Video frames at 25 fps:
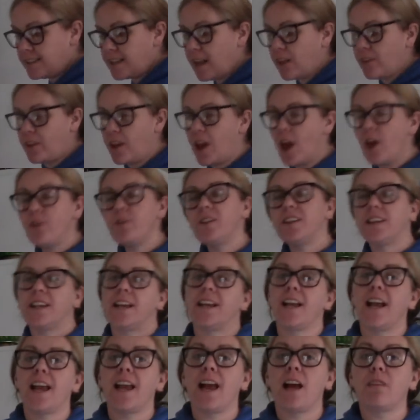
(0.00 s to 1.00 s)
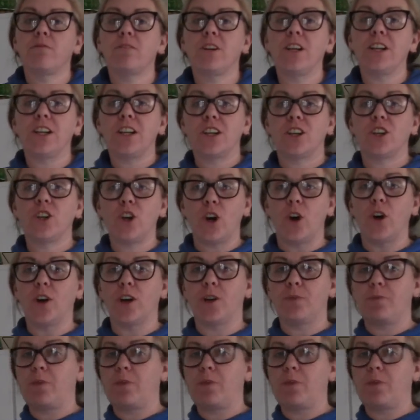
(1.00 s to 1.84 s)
Now the only thing I am going to cook